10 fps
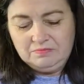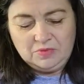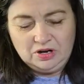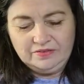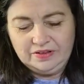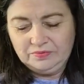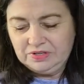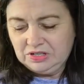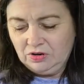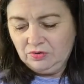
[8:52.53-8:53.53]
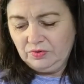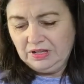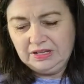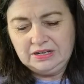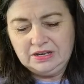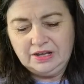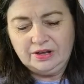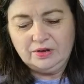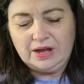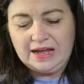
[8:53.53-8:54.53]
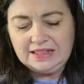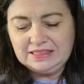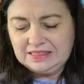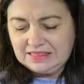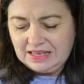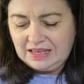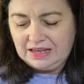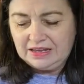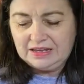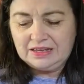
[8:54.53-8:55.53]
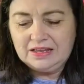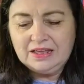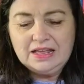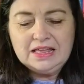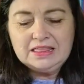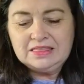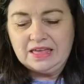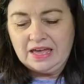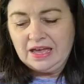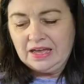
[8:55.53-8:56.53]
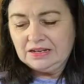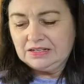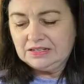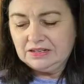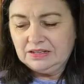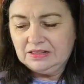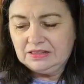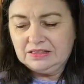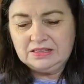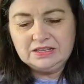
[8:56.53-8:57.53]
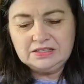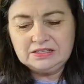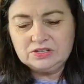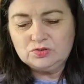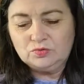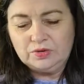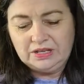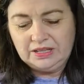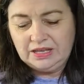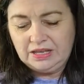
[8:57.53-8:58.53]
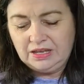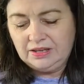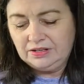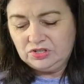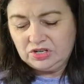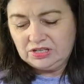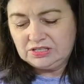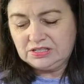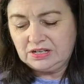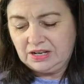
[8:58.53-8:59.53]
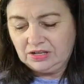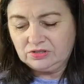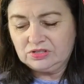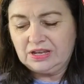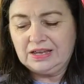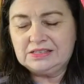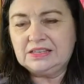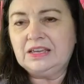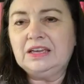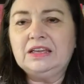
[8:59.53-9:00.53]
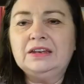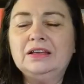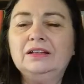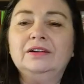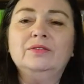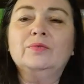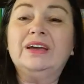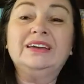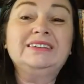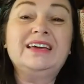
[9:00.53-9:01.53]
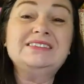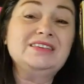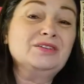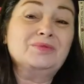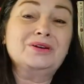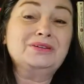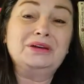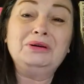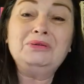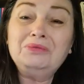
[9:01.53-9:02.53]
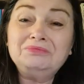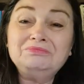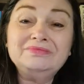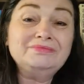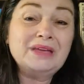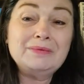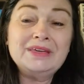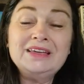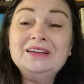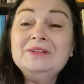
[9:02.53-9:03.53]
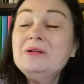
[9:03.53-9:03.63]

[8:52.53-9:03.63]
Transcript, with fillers: Marvin. We don't really know. I think that this is really just an exercise in recognizing the word go, maybe.